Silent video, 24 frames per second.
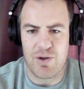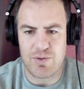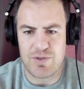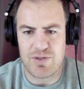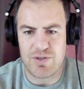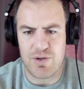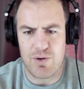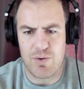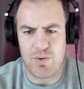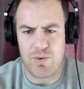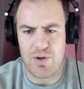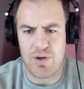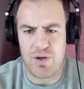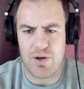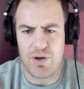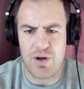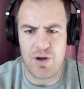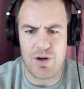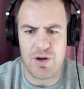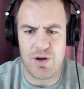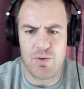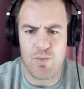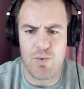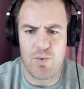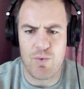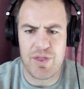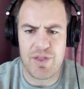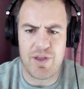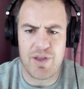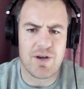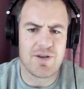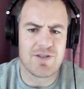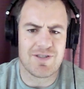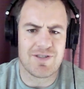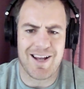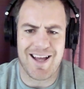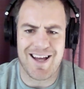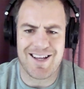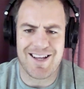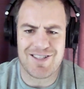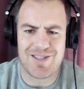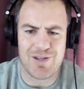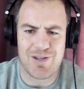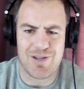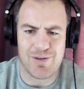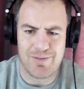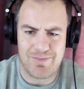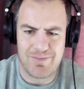Rotorua herd with those
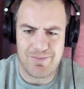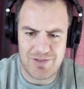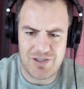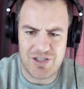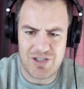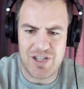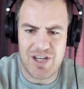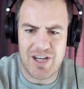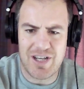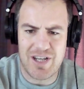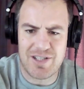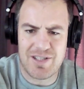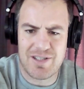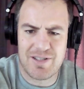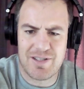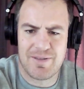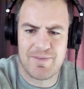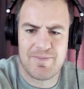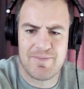last two. Cheers.